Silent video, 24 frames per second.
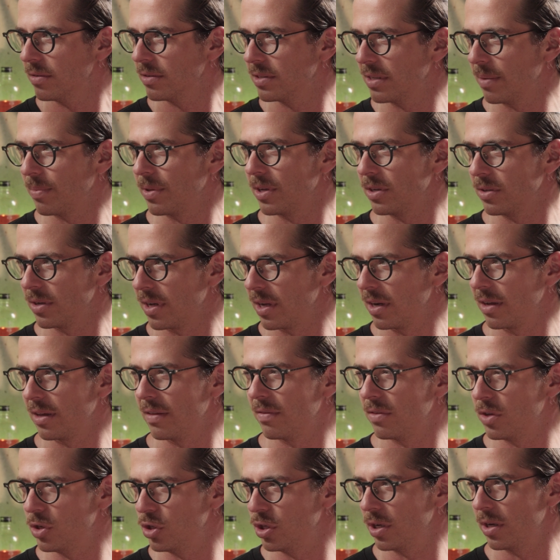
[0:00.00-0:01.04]
something to kind of
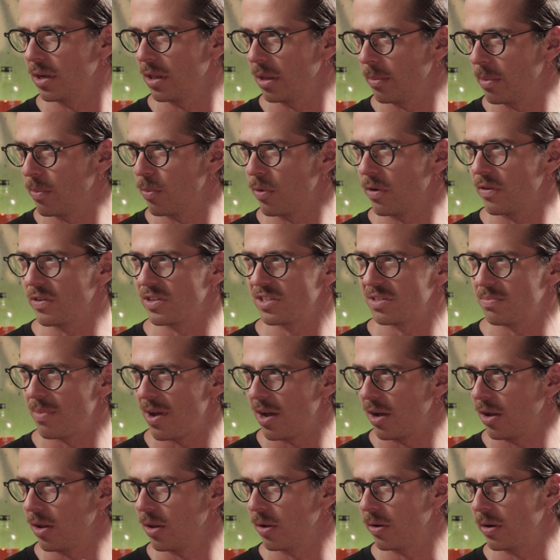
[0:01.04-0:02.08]
give the gin a little bit more of a
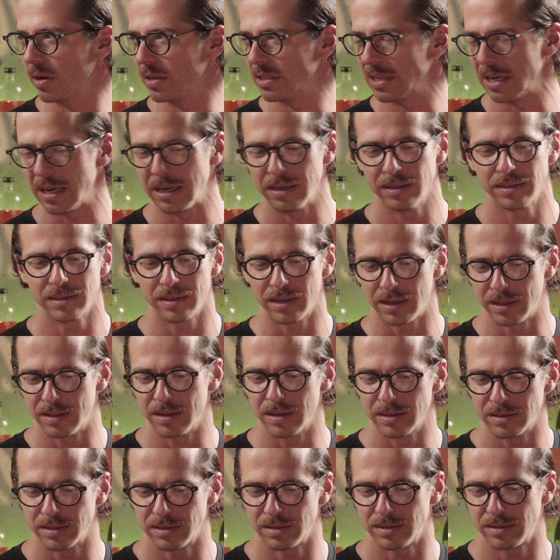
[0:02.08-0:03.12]
smell or a taste. Like
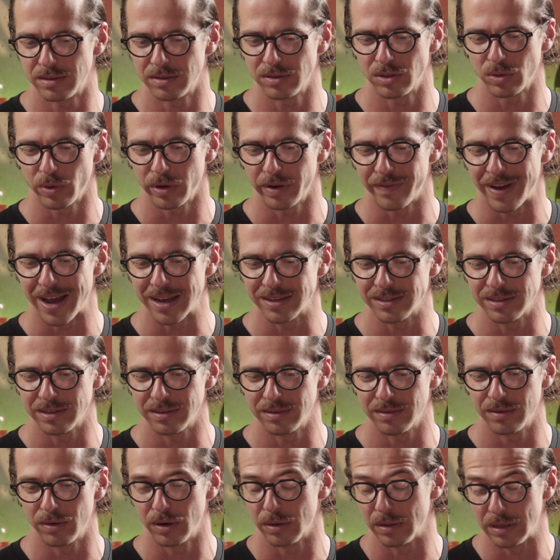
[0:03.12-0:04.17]
this sort of has
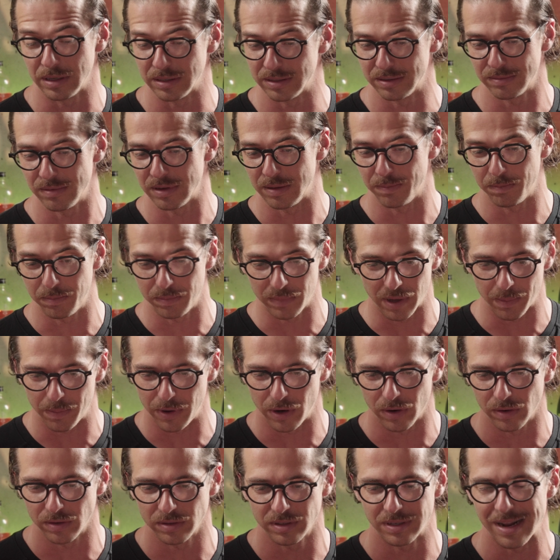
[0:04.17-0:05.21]
it, or at least it
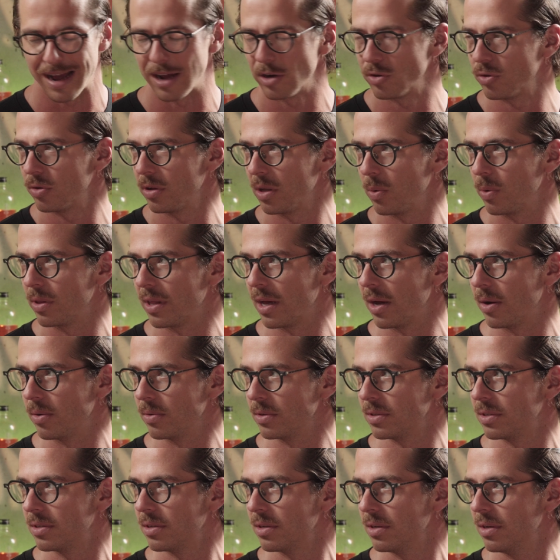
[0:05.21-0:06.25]
appears naturally
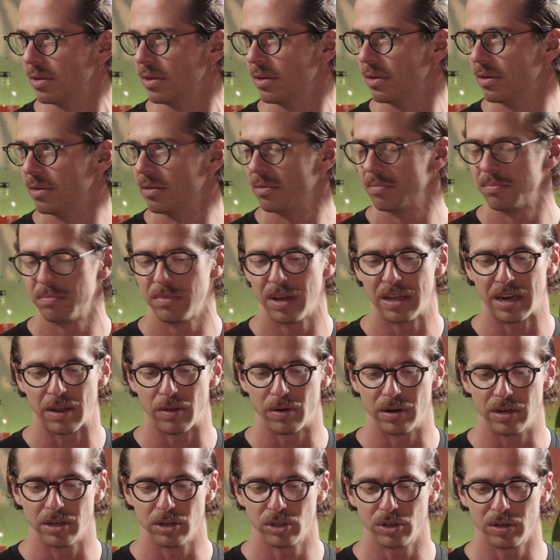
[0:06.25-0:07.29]
without any
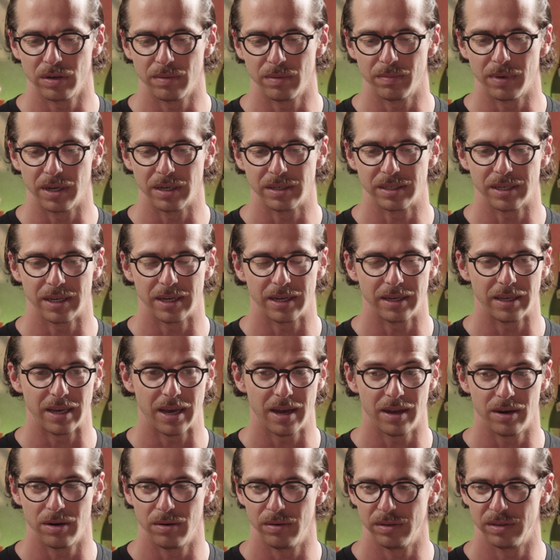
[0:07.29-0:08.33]
other addition. But
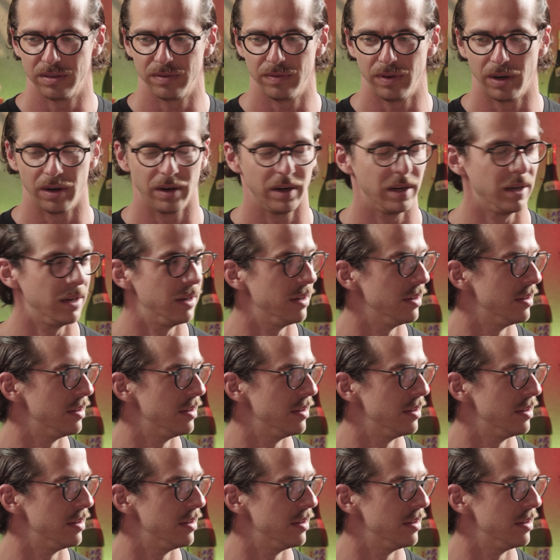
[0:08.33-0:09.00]
it's very.